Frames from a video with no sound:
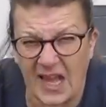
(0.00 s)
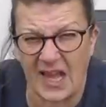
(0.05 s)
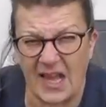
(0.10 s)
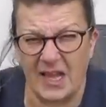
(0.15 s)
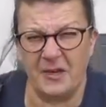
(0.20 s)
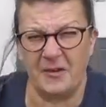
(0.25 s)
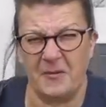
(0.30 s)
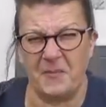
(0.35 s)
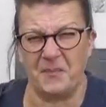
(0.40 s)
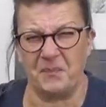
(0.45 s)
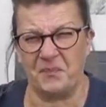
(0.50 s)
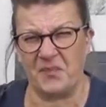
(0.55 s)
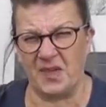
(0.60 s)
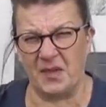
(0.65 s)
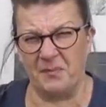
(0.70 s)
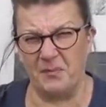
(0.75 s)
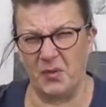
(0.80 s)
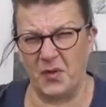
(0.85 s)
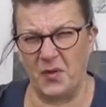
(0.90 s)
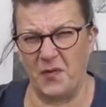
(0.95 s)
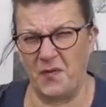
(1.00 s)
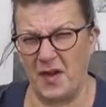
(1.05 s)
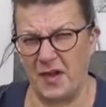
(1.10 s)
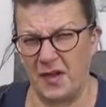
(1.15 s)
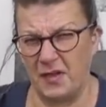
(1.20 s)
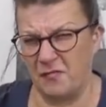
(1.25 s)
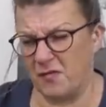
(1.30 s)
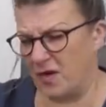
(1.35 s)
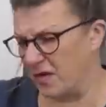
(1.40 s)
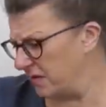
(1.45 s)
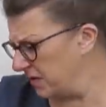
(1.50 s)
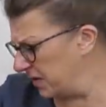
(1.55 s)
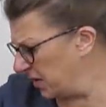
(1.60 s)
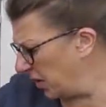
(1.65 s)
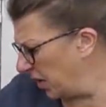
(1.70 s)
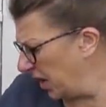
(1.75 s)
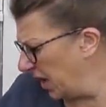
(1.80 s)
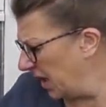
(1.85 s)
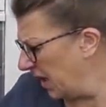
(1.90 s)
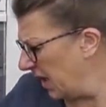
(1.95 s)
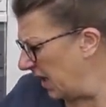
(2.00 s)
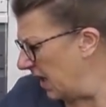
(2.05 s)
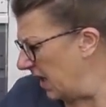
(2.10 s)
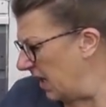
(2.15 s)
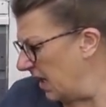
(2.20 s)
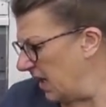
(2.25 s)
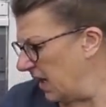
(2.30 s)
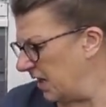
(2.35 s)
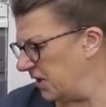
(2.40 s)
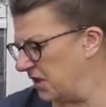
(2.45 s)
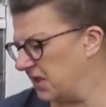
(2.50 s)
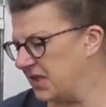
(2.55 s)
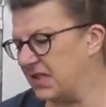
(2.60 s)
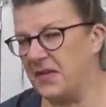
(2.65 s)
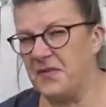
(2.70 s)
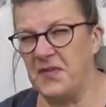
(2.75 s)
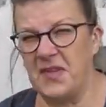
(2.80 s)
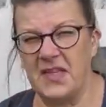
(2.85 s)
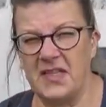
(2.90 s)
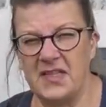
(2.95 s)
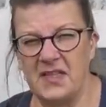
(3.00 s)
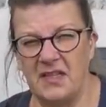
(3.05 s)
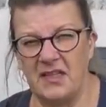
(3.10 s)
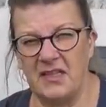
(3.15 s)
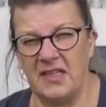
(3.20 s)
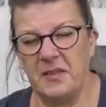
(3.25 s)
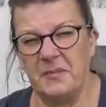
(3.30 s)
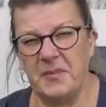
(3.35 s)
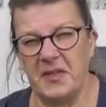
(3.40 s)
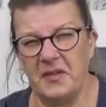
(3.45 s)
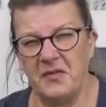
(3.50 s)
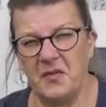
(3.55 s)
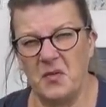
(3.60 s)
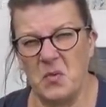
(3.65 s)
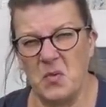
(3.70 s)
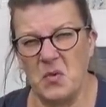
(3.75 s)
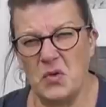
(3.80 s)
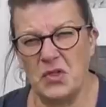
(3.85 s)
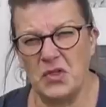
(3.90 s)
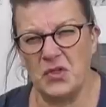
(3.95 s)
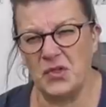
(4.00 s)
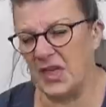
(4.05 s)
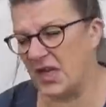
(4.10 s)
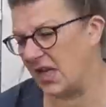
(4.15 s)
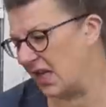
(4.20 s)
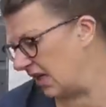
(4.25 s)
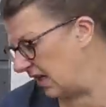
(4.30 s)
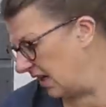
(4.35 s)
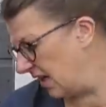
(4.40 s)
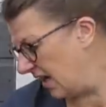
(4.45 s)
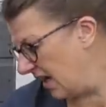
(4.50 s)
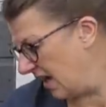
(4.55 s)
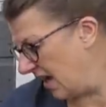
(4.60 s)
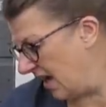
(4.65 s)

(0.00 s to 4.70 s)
can, put the fine rose on it, and just give this a little bit of a watering in.